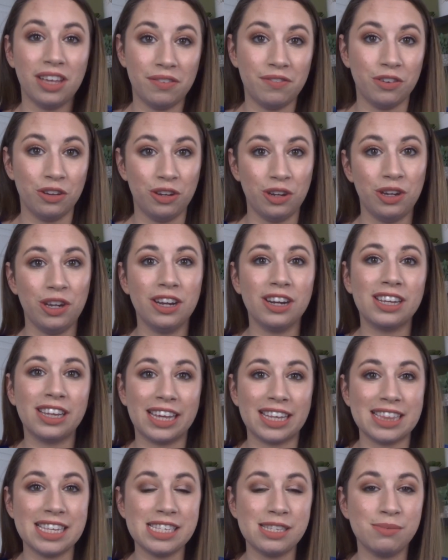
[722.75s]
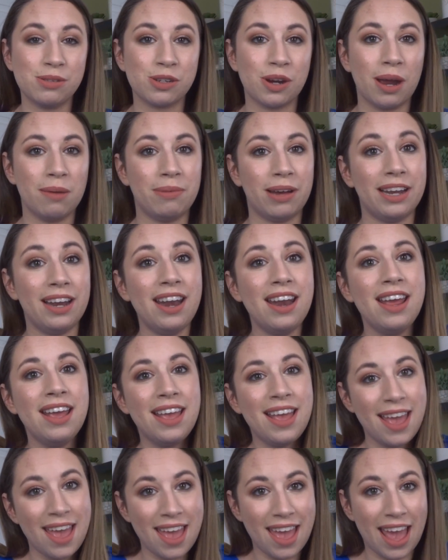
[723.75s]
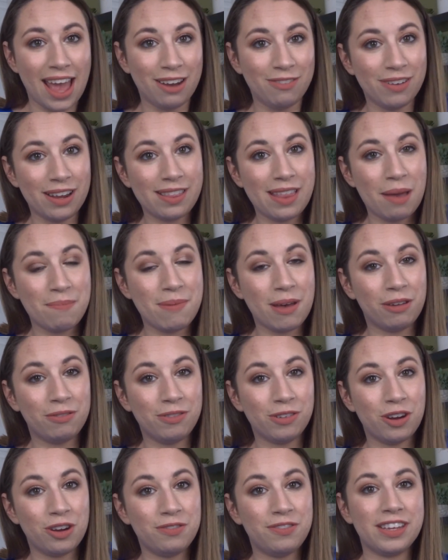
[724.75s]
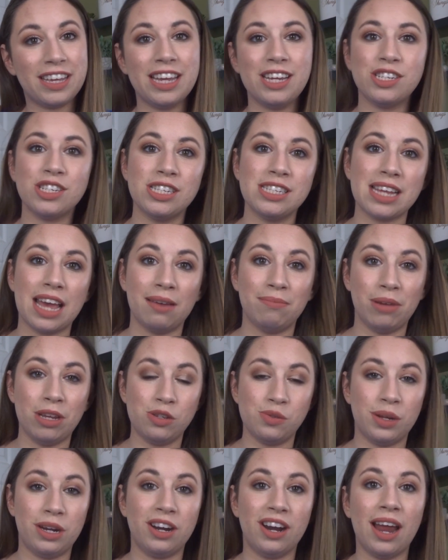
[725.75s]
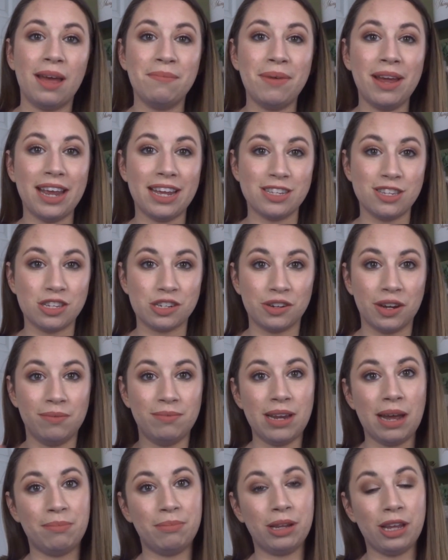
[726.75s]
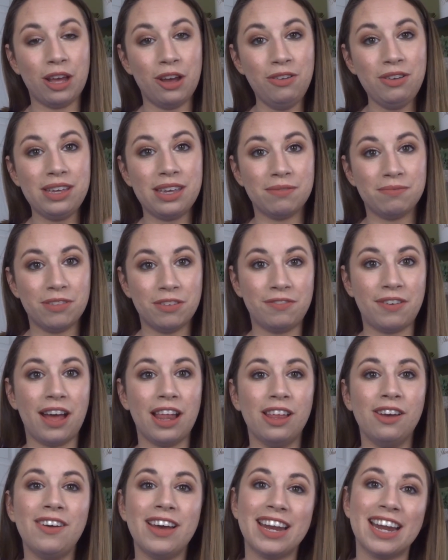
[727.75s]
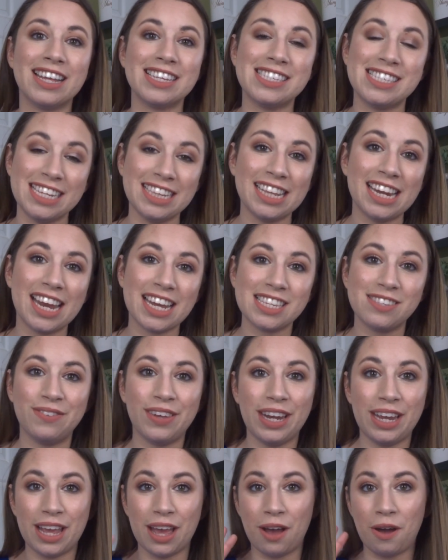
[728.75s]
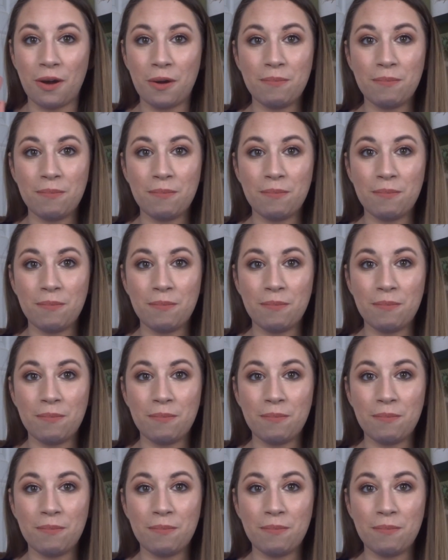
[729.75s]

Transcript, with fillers: If you're new here, click the subscribe button and ring that bell for notifications. I have my Twitter and my Instagram down below. Give them a follow and I'll see you in the next video.